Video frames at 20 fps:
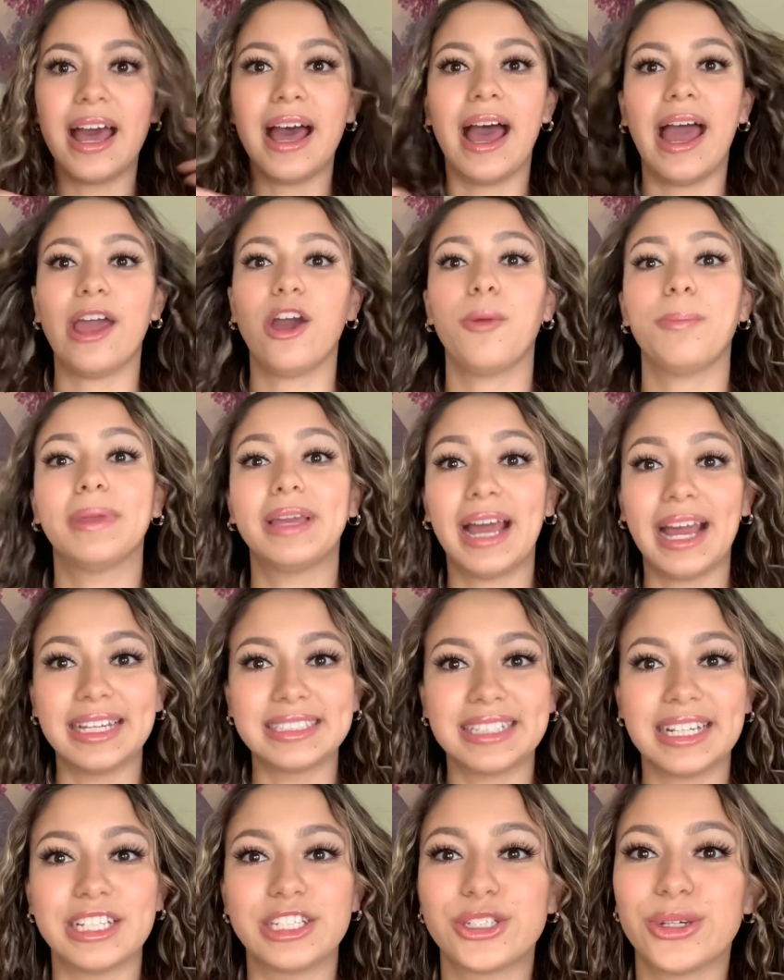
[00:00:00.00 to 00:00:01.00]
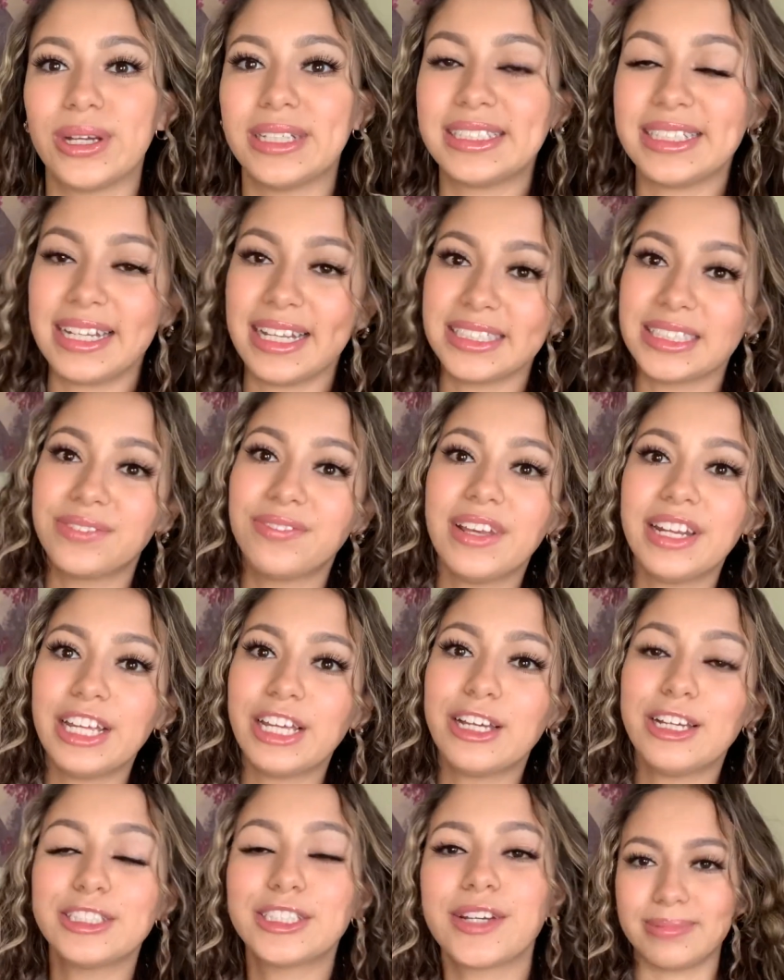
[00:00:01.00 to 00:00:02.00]
I hope you guys enjoyed today's
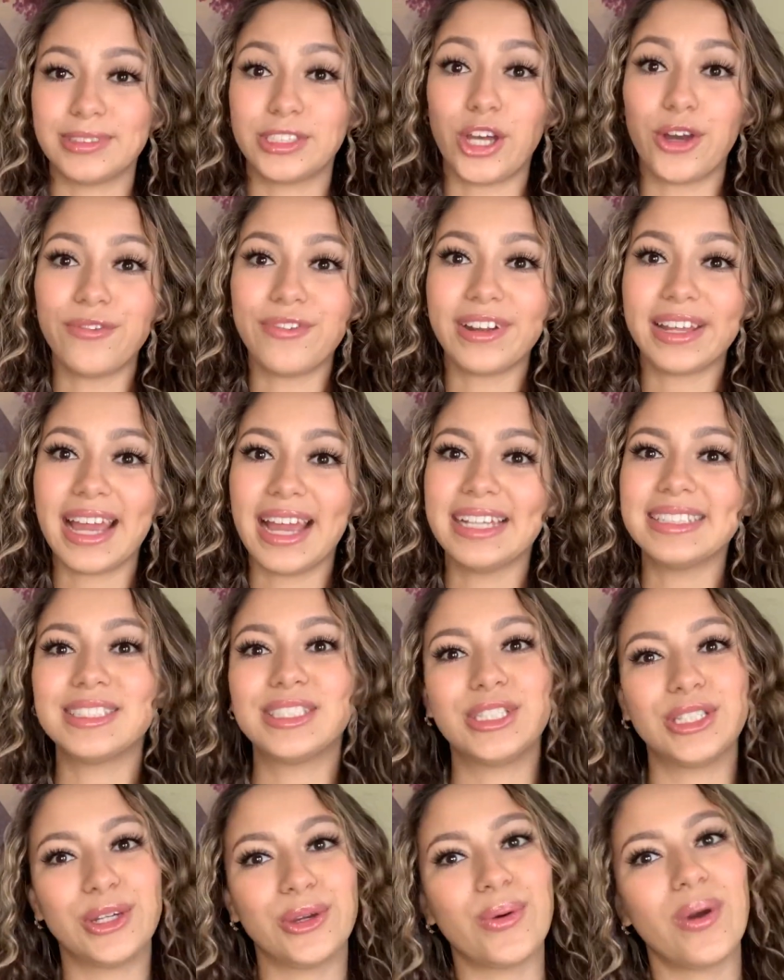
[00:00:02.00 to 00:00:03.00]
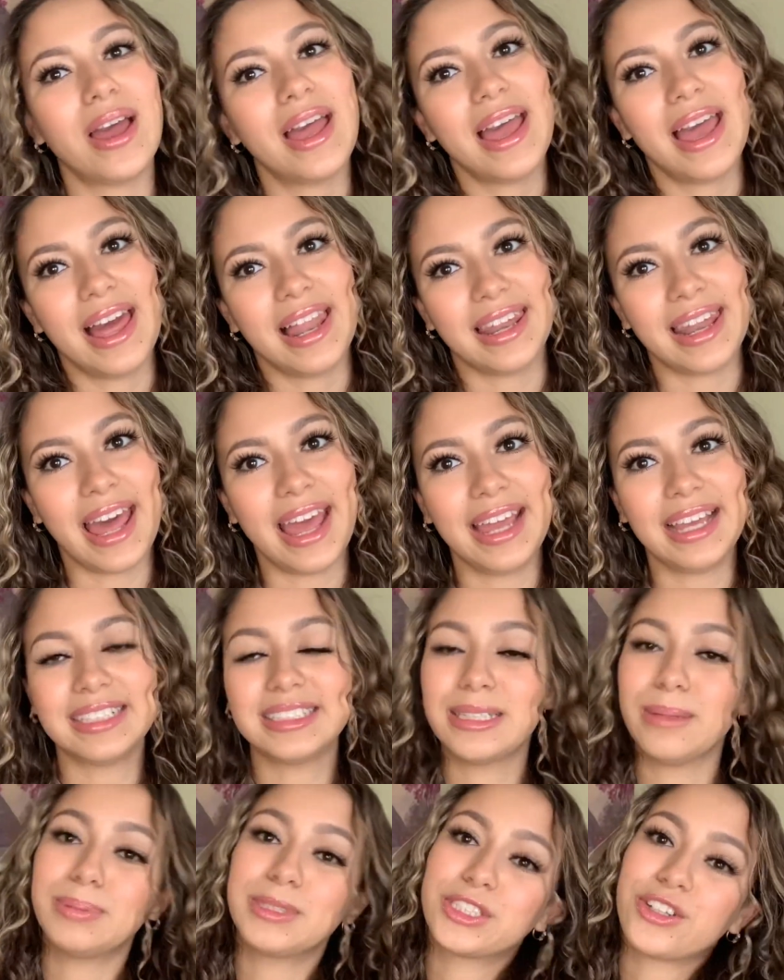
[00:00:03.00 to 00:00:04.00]
video. Don't forget to like,
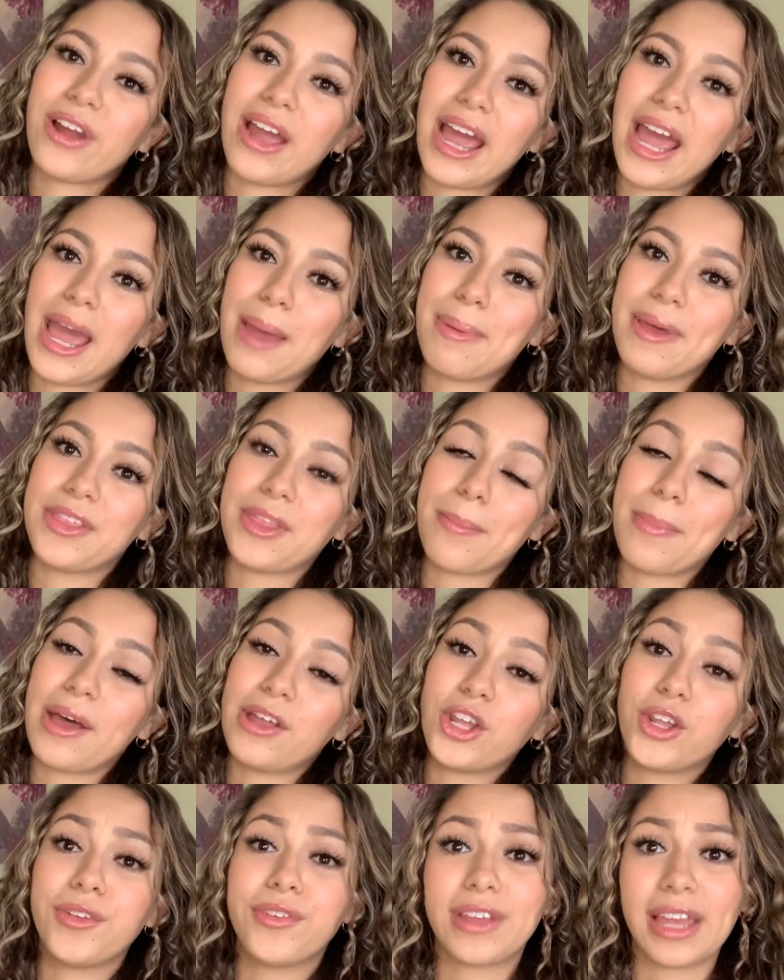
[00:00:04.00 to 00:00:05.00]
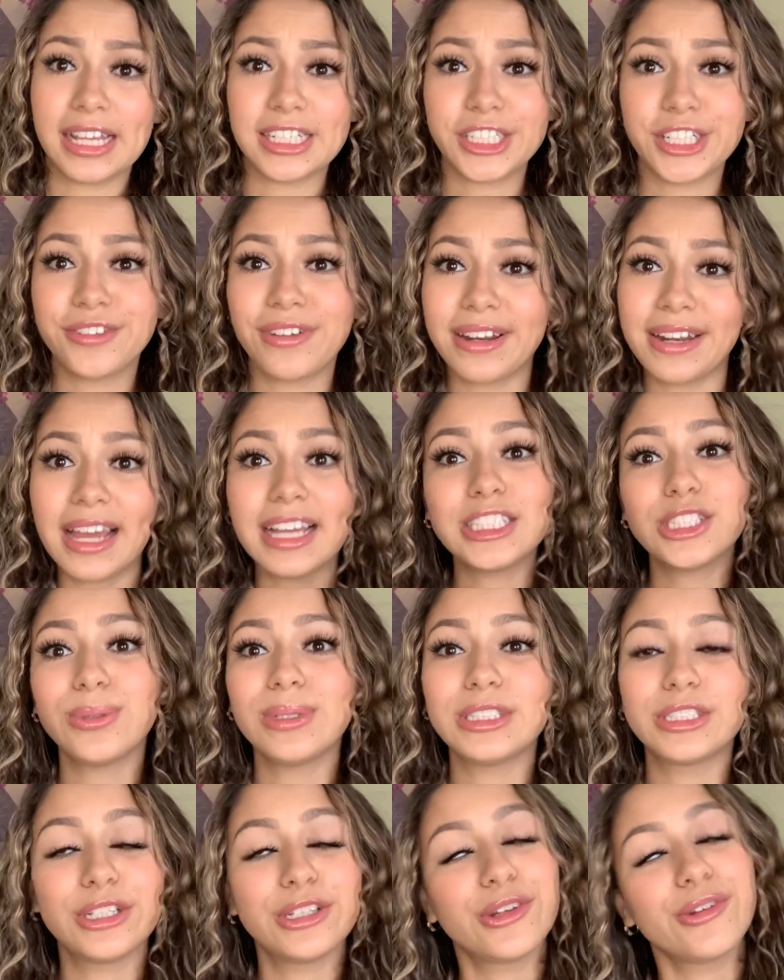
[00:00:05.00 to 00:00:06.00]
subscribe, hit the bell notification right next to
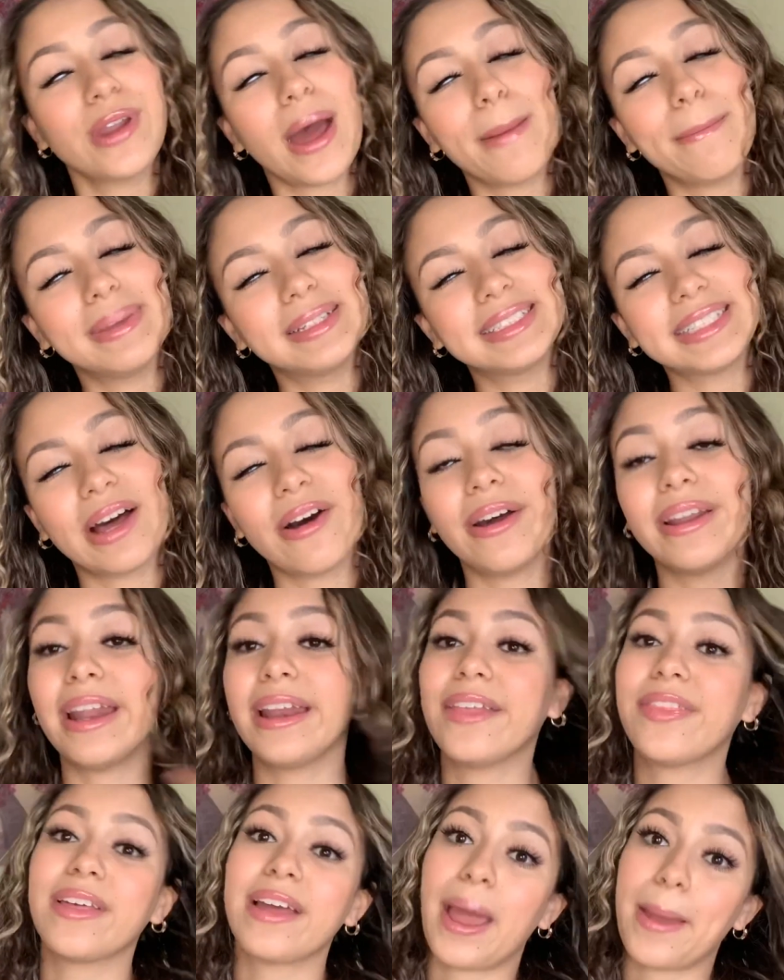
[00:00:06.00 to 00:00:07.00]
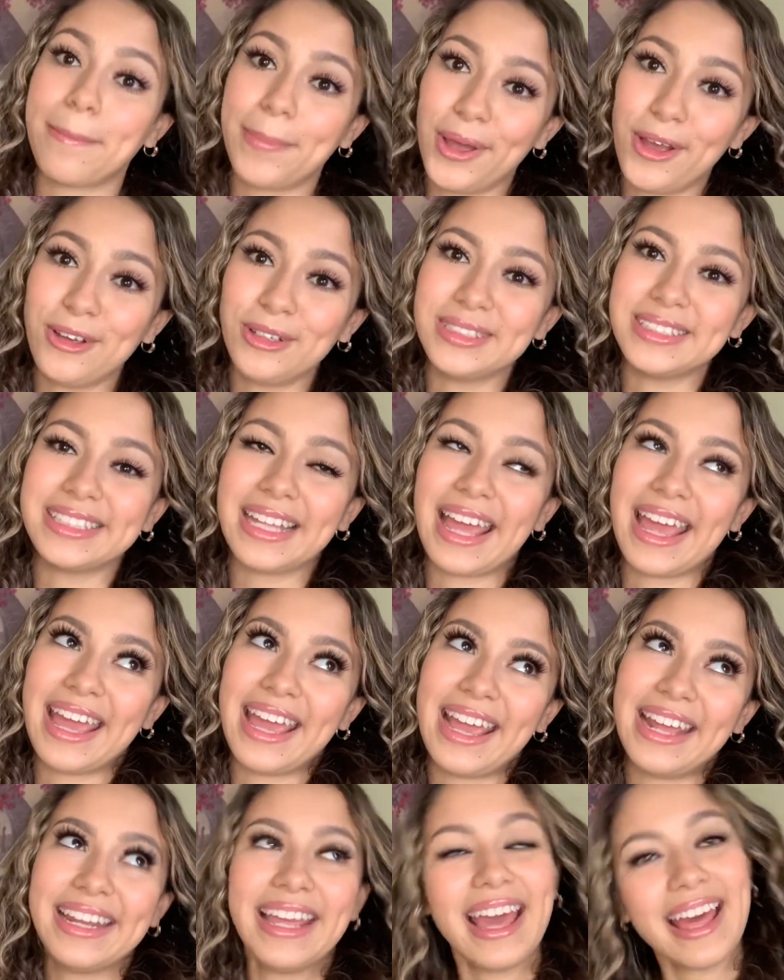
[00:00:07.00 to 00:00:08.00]
it so you do not miss out on anything I post.
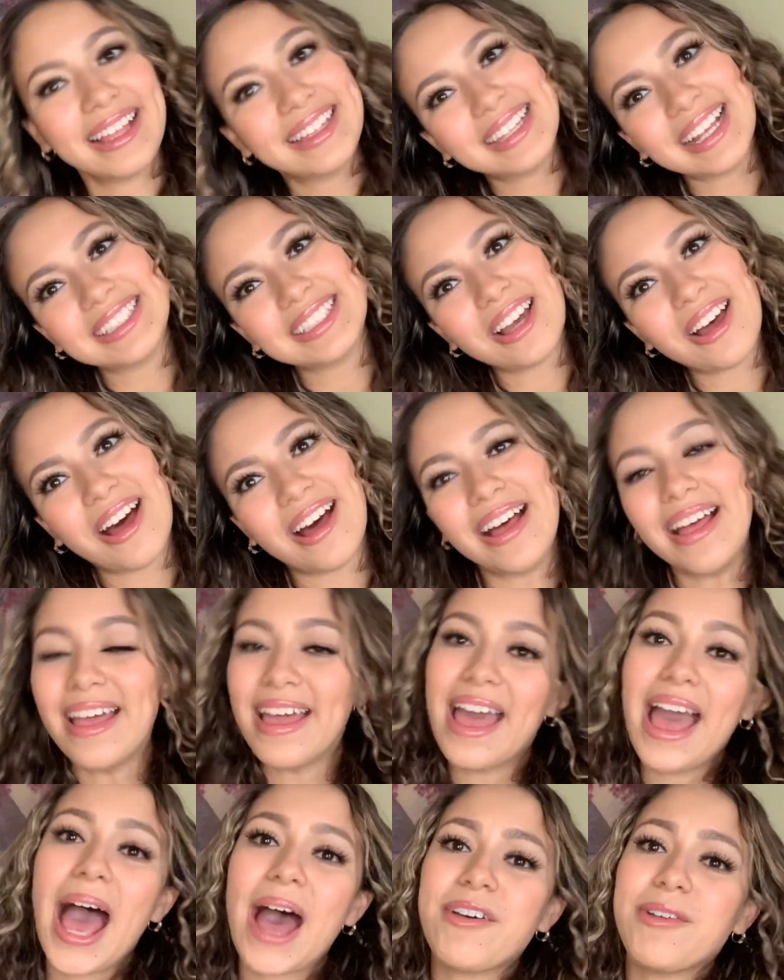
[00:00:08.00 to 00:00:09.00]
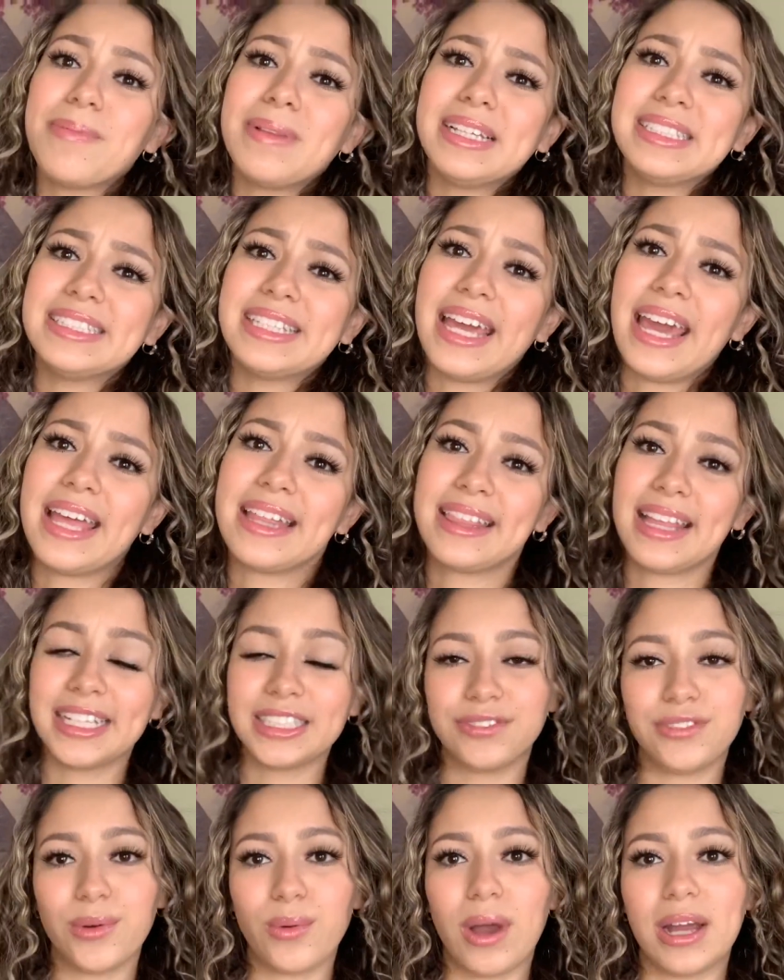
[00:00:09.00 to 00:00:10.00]
And yeah, that's all. Have a blessed day. Thanks
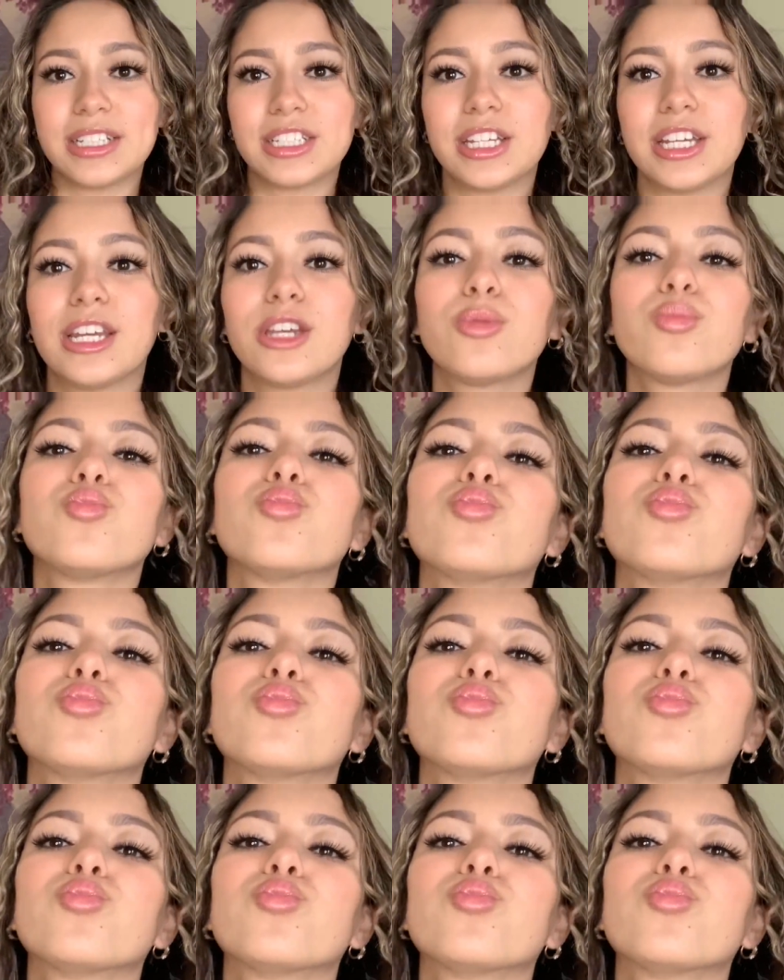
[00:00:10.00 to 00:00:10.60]
for watching.